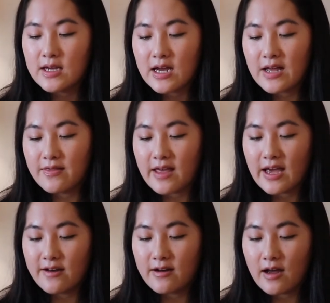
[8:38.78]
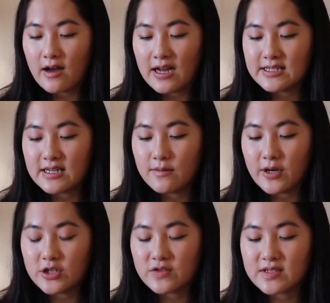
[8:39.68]
And then I did a
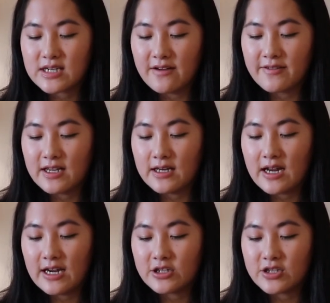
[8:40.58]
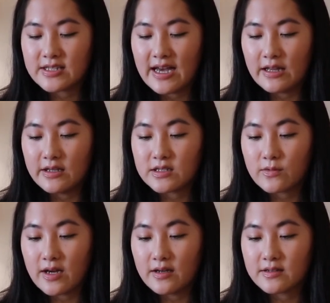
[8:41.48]
bunch of stuff in HSL as
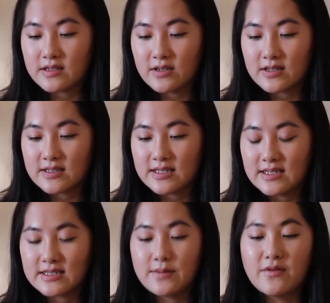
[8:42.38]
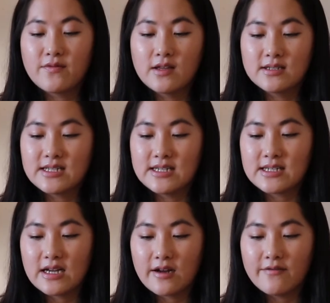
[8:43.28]
well, so you can see some of the
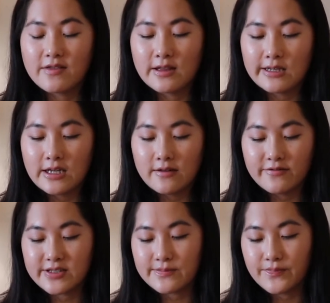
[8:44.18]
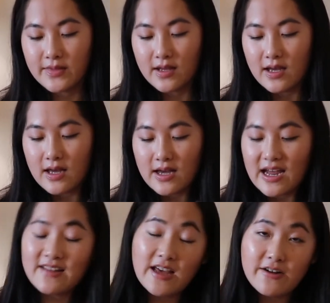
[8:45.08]
tinting of the leaves.
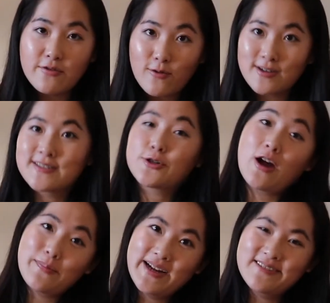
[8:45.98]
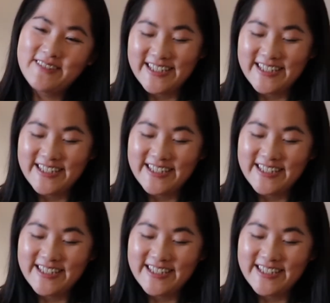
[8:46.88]
And then of course cropping.